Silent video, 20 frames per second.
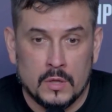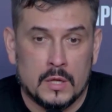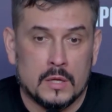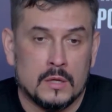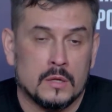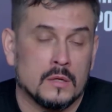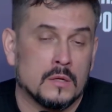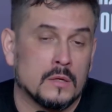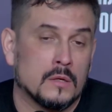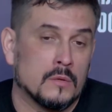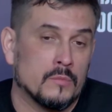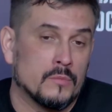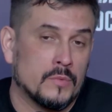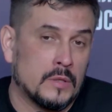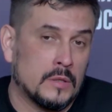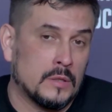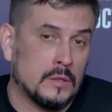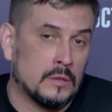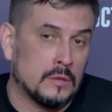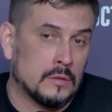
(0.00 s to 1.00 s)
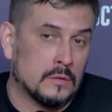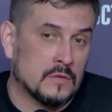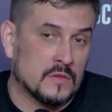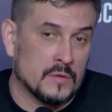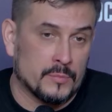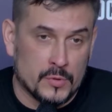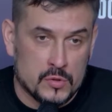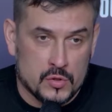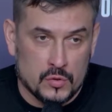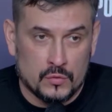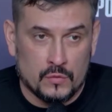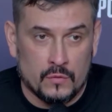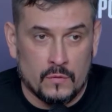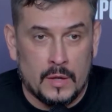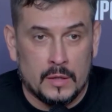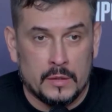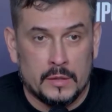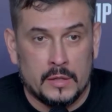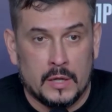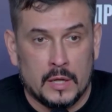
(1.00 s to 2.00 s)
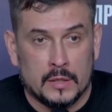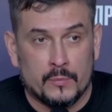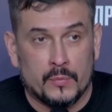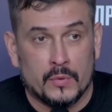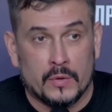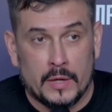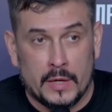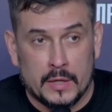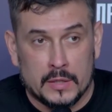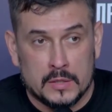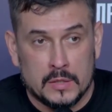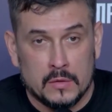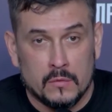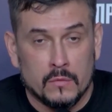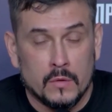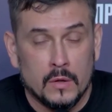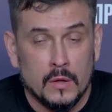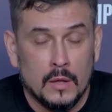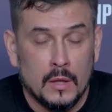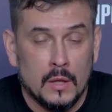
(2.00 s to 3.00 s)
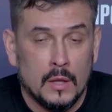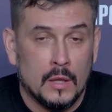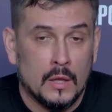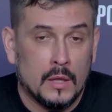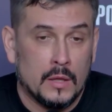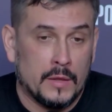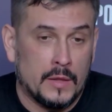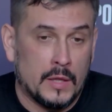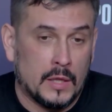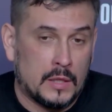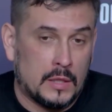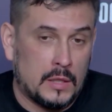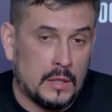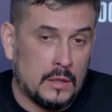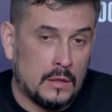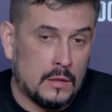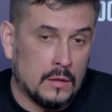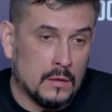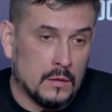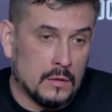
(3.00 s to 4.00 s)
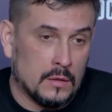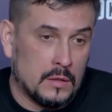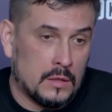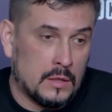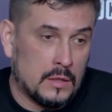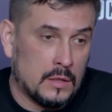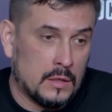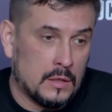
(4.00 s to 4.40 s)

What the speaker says: when it comes to the coordination headquarters as an auxiliary government office,